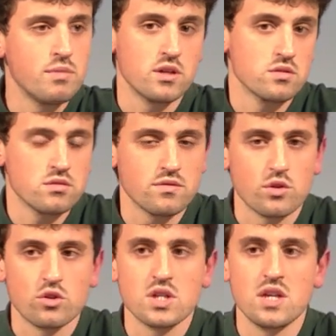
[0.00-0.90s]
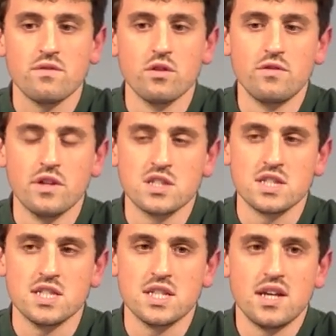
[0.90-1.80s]
because, of course, he fulfills
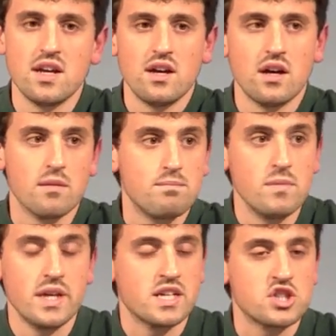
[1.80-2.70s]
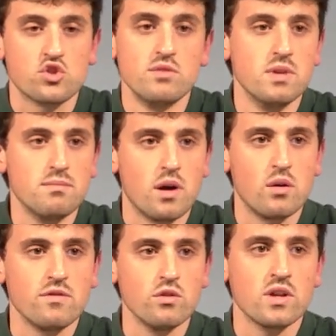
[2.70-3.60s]
this uh, extremely
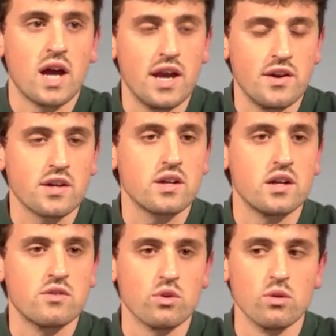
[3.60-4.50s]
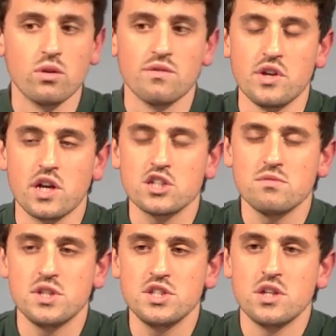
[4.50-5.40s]
powerful hierarchical role of the
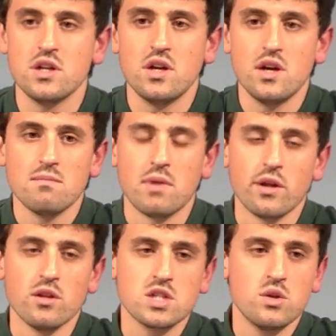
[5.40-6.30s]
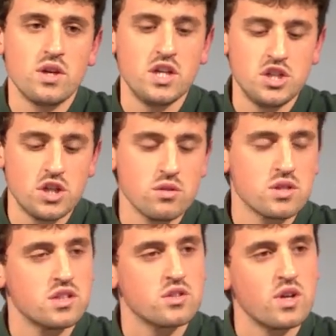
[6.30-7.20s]
Archmage, but also he
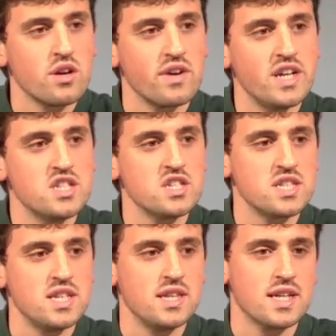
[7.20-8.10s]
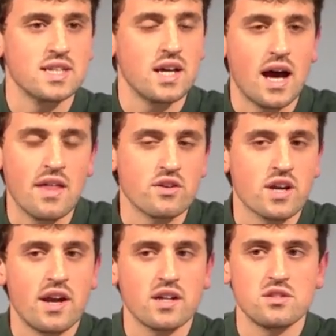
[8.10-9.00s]
shows a degree of agency that other
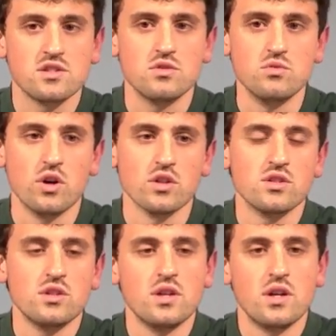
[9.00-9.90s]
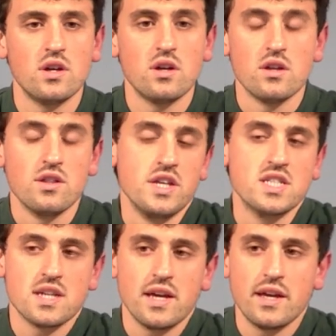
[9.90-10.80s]
characters do not.
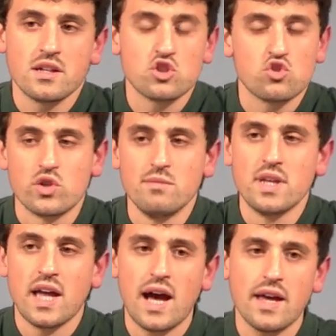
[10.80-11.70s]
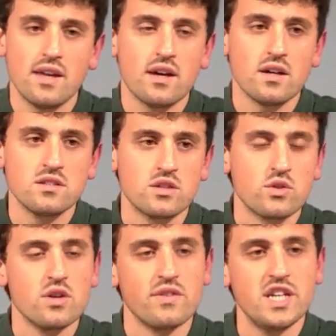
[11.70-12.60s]
This extremely high uh,
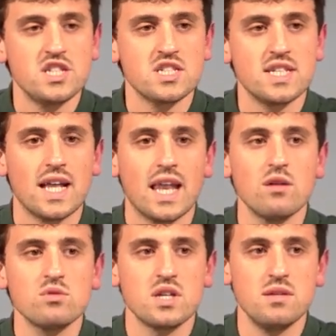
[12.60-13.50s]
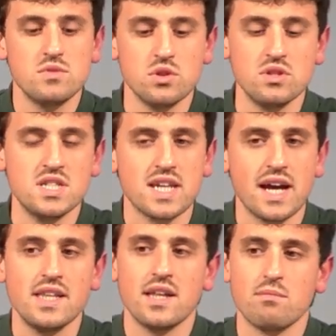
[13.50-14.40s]
degree of agency allows him to
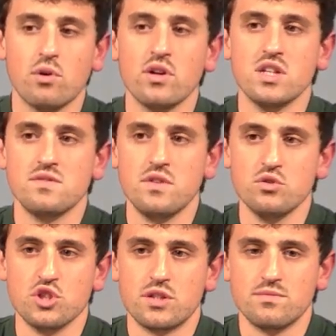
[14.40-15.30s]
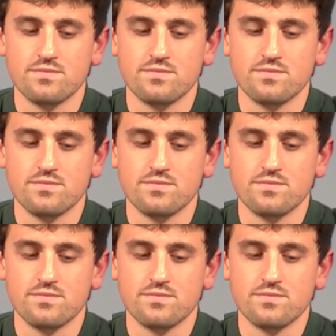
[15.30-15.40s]
decide upon his future.